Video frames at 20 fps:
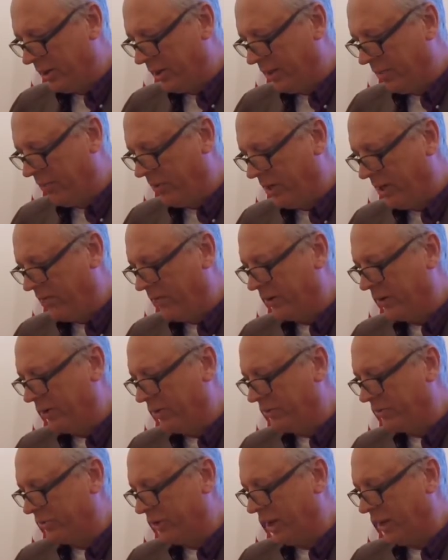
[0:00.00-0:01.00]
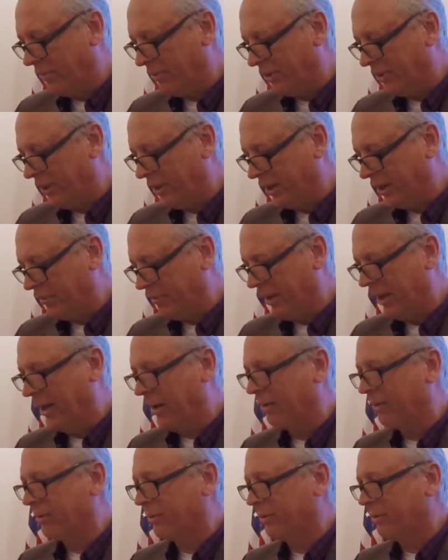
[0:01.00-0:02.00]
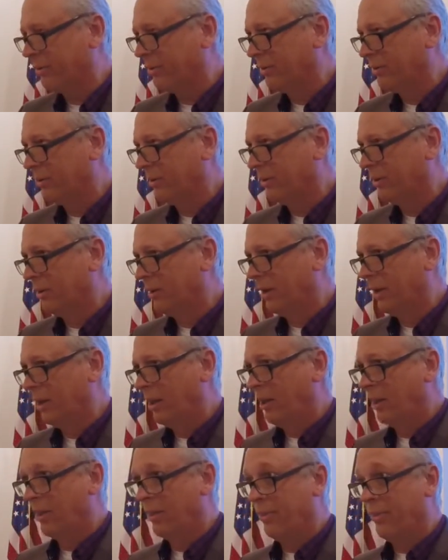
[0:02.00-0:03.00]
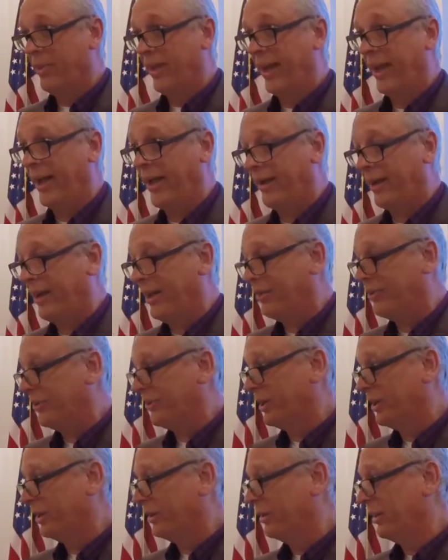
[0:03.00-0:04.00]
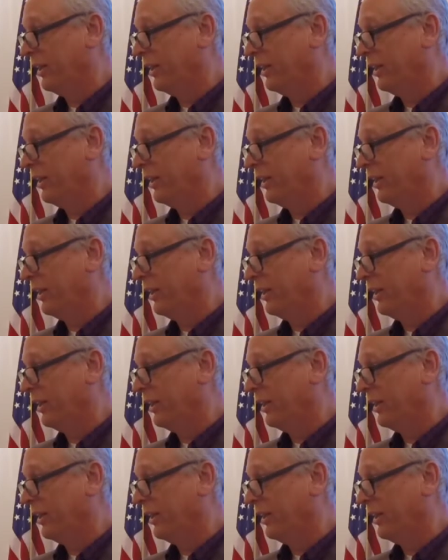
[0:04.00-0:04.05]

And whenever you stop and think about that as an, in,